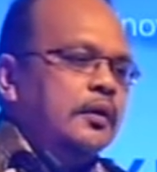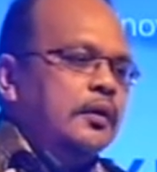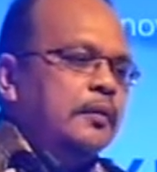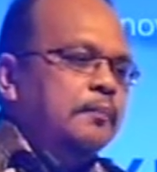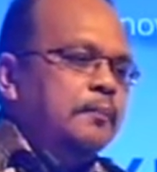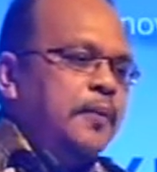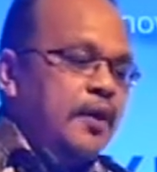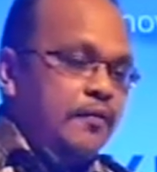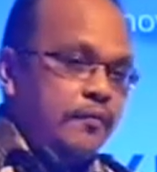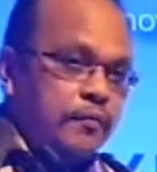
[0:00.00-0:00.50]

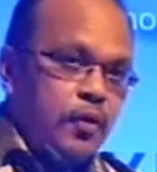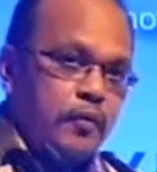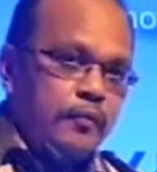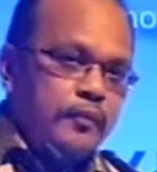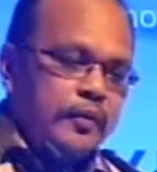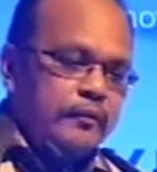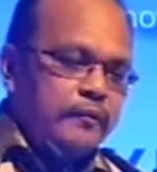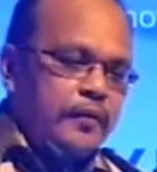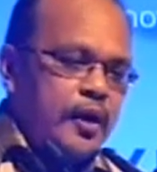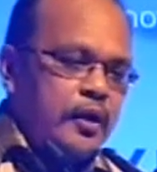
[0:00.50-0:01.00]
platform
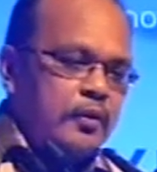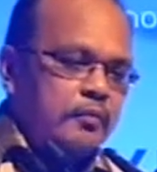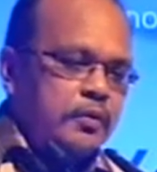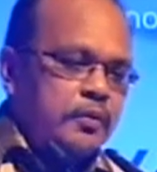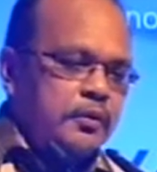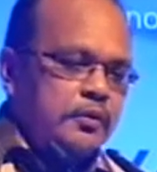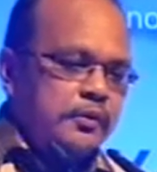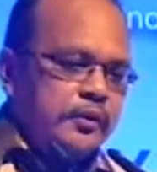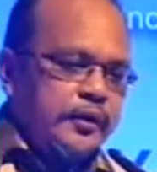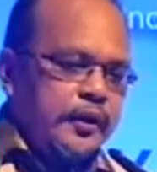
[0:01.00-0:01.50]

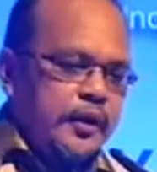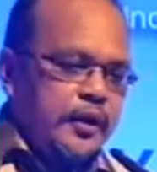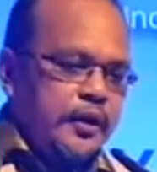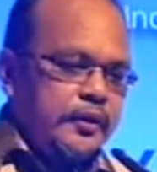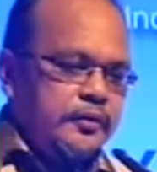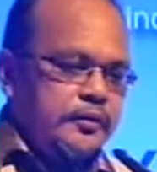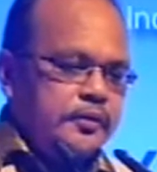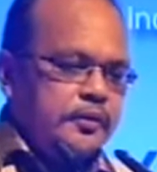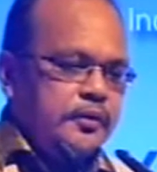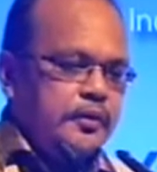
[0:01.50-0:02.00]
available
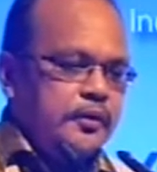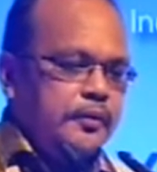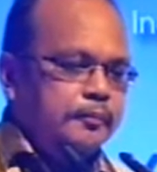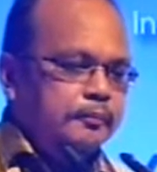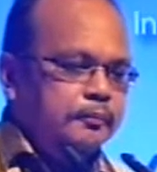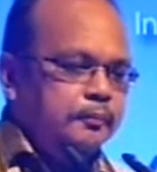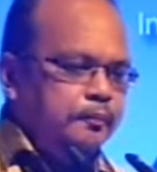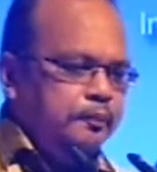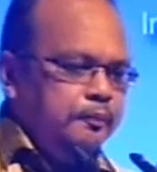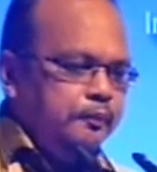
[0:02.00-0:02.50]
at,
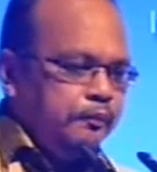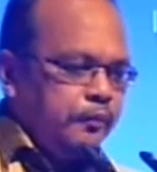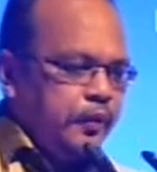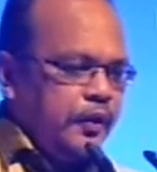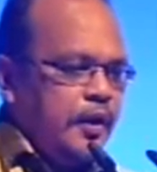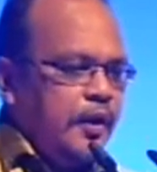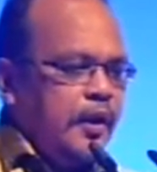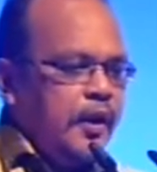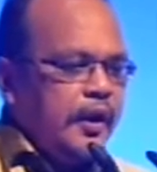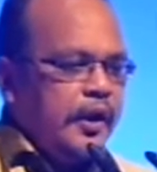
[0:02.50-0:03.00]

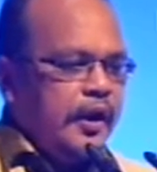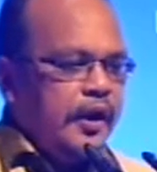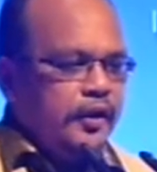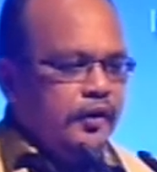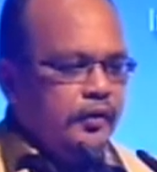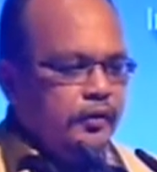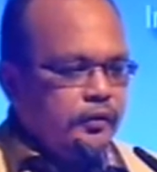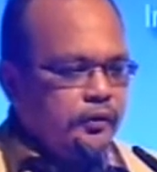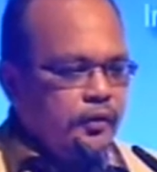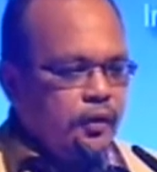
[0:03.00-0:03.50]

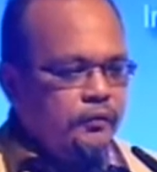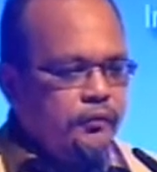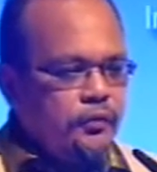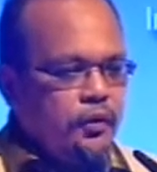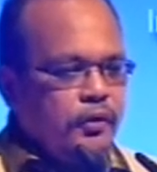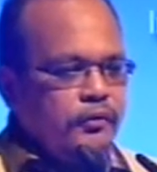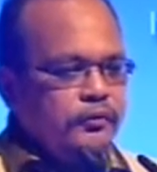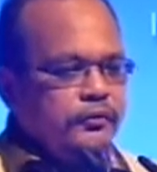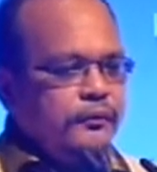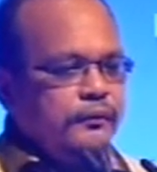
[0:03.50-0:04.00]
and of
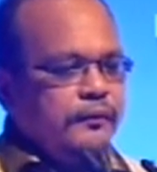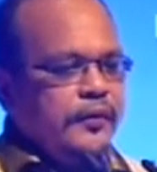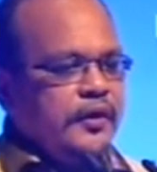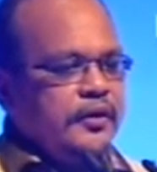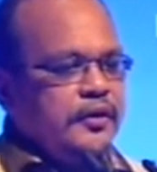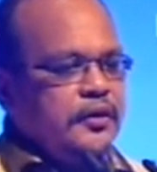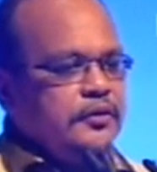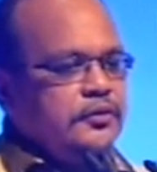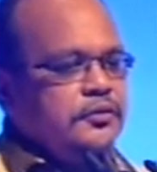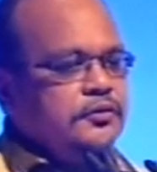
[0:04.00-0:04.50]
course
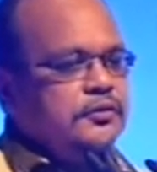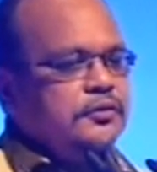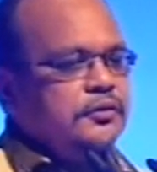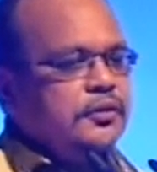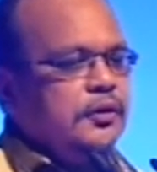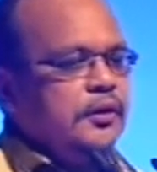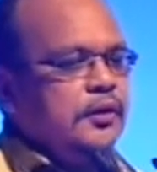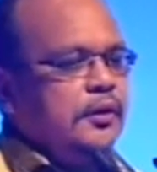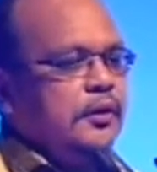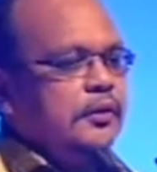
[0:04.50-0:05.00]
various
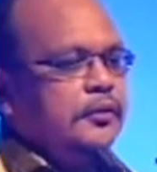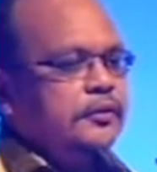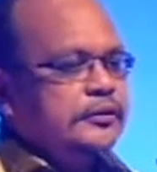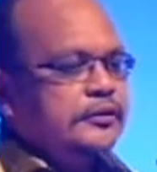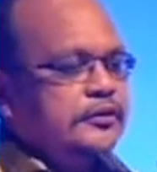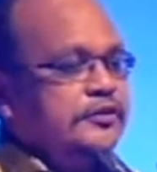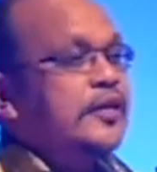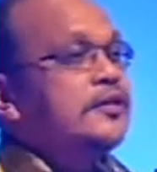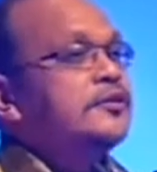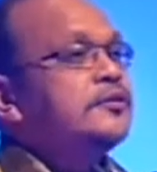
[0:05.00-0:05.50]

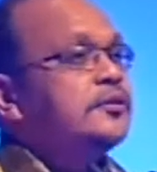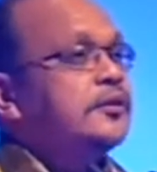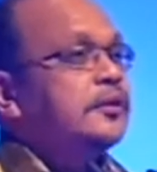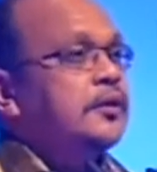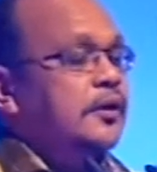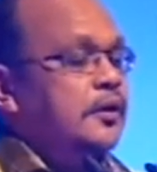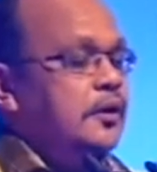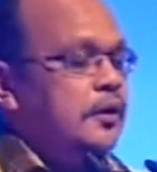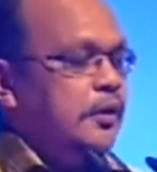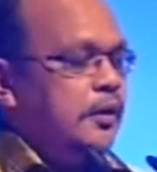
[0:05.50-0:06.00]

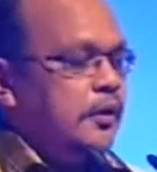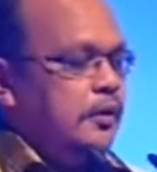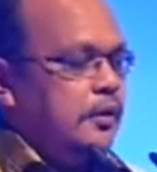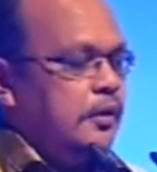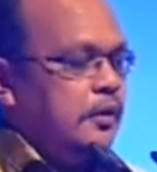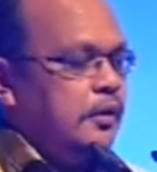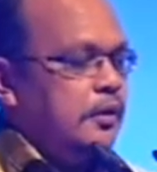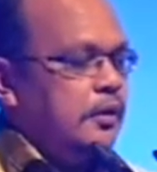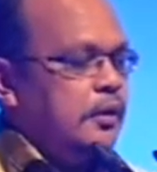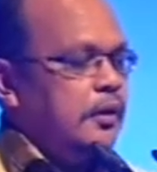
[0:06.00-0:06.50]
sensor
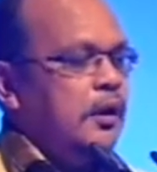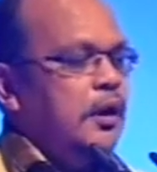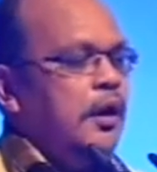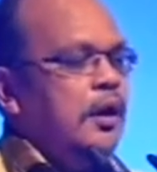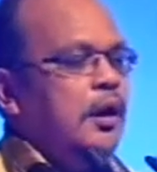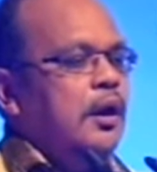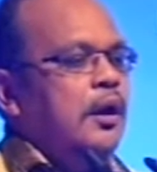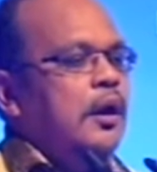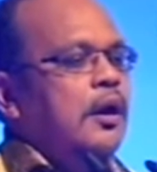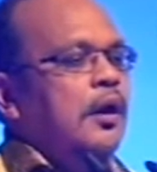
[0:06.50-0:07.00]

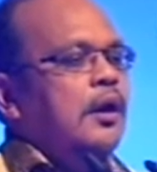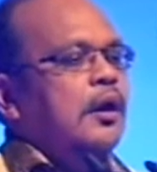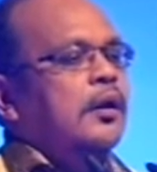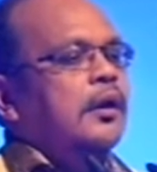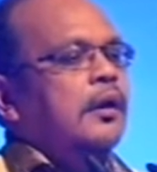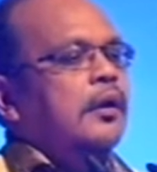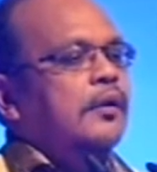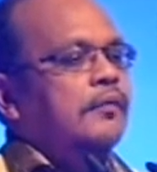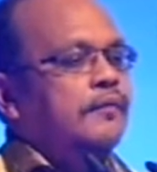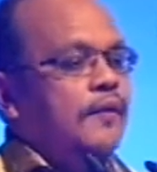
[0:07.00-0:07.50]

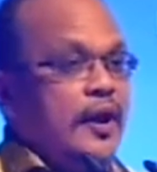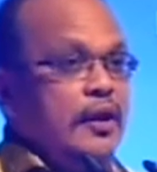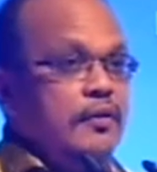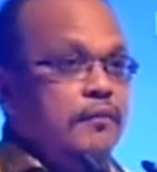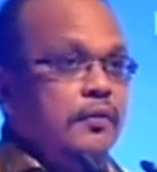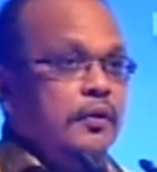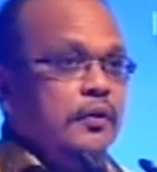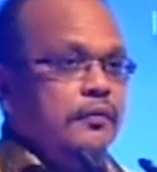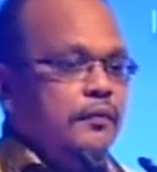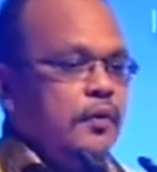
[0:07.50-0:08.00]

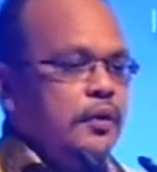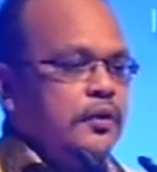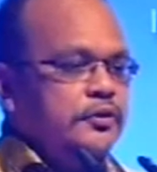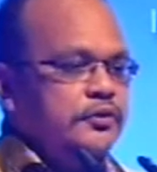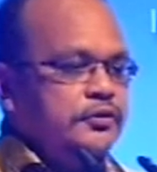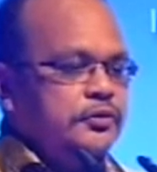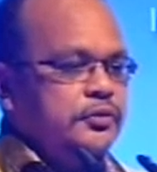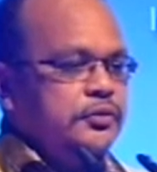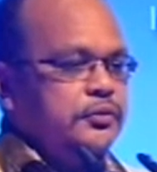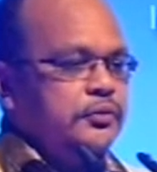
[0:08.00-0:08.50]
available for
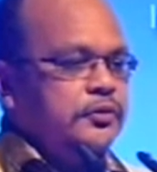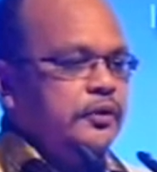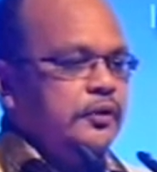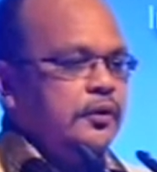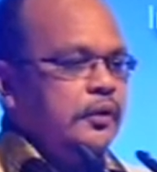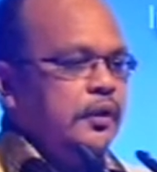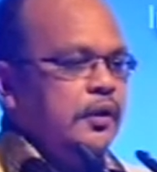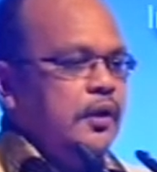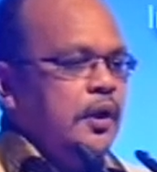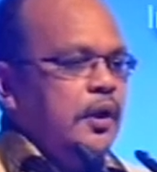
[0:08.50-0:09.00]
us to use. Yeah?
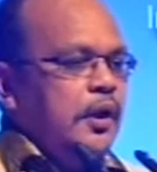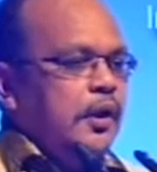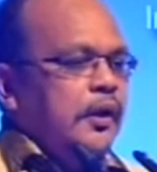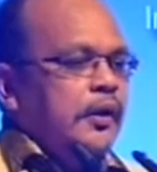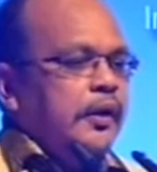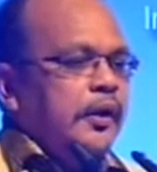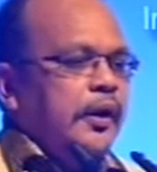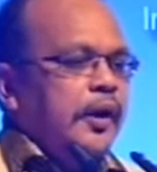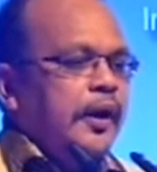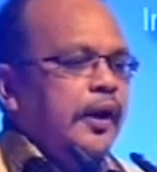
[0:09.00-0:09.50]

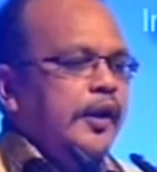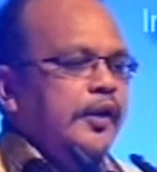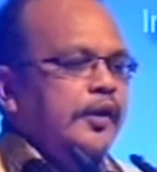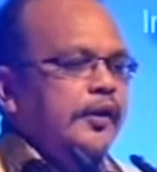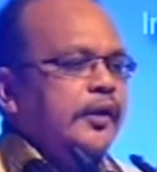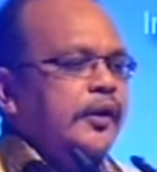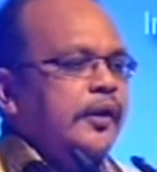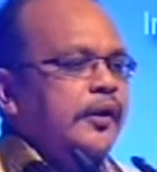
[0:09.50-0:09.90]
And